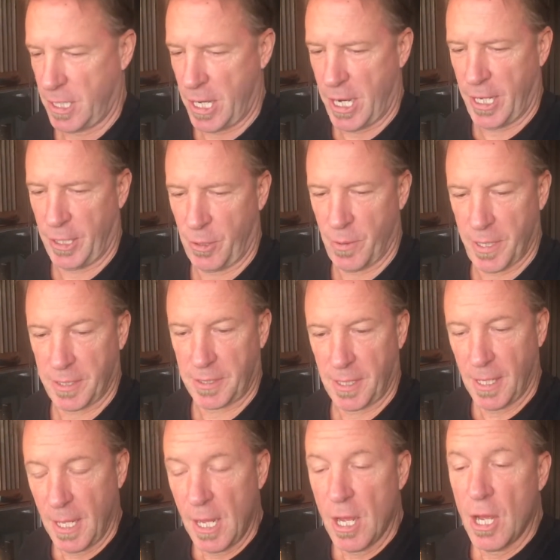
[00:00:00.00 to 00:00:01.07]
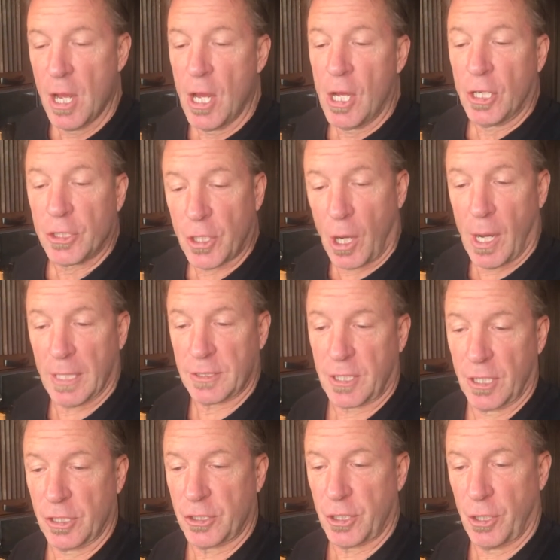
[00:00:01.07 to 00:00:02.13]
Anyways, so I was
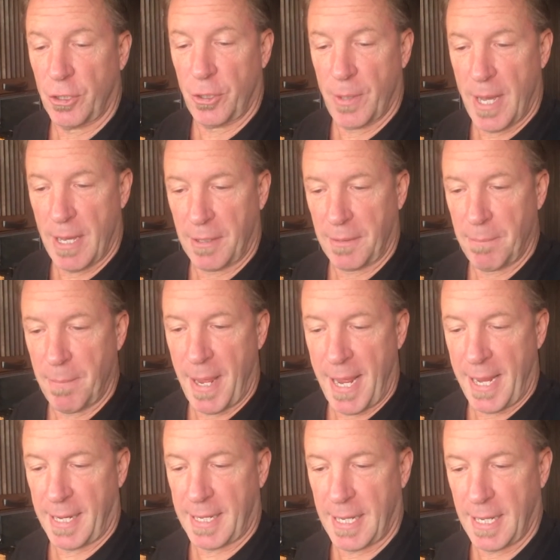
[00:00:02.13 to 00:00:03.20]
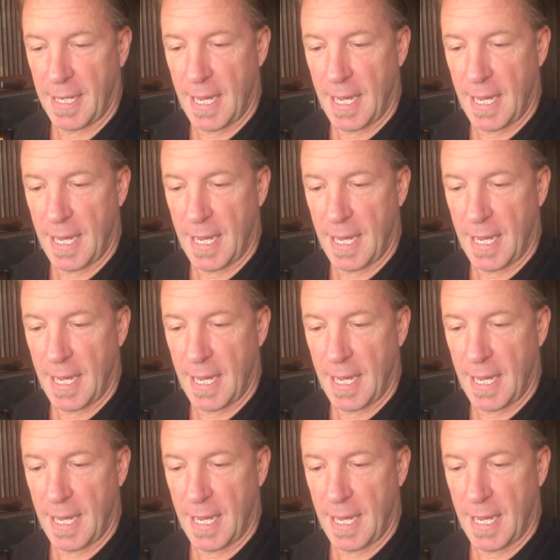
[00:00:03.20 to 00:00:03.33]
going to show you how to make